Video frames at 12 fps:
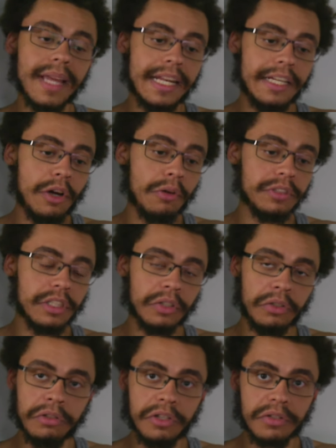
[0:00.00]
And don't
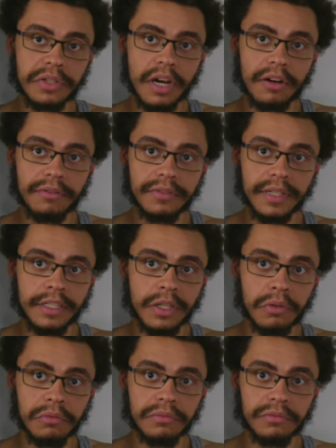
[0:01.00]
delude yourself. And
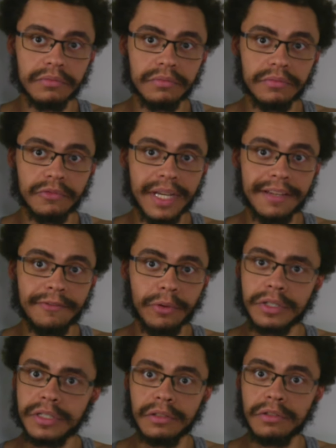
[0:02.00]
don't
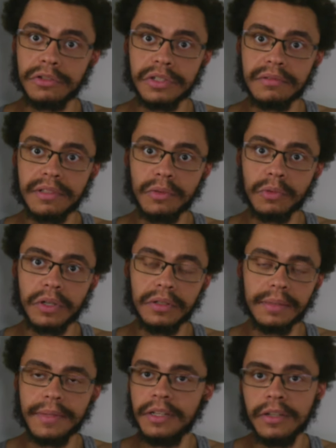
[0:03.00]
reinforce delusion in the
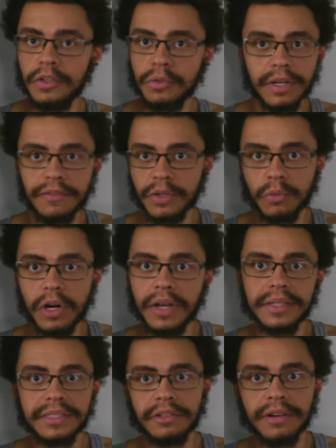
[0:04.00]
world. I mean, you can do whatever you
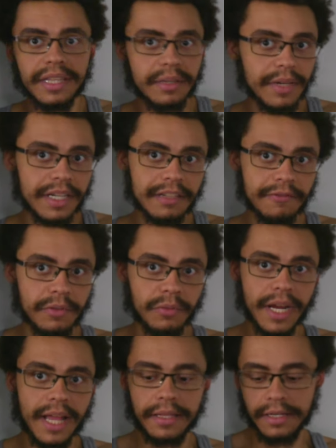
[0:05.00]
want. That's the great thing about
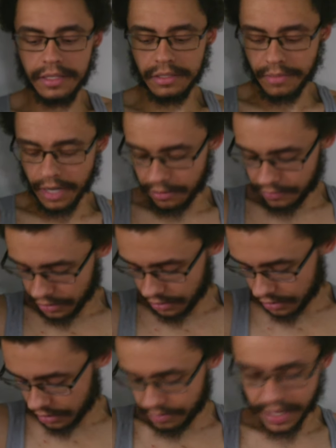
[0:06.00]
different reality. It doesn't matter if you're
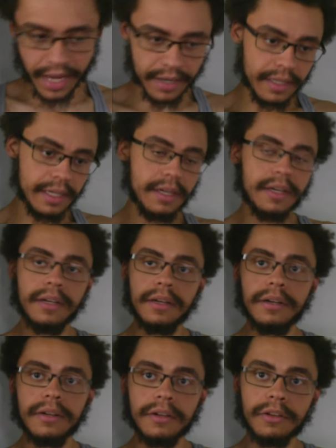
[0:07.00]
good or bad,
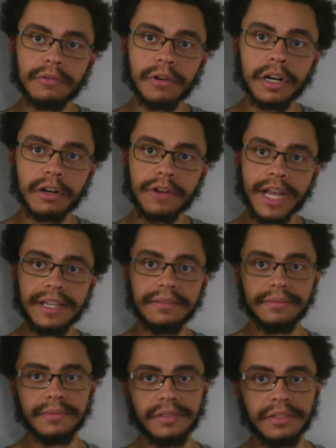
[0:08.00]
you're wrong or right.
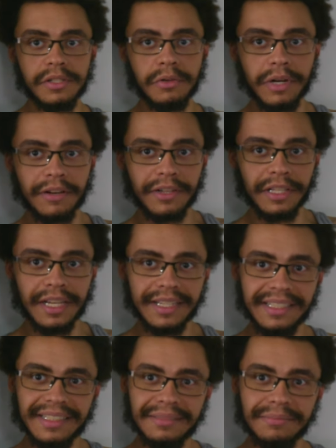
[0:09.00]
Just do whatever you like.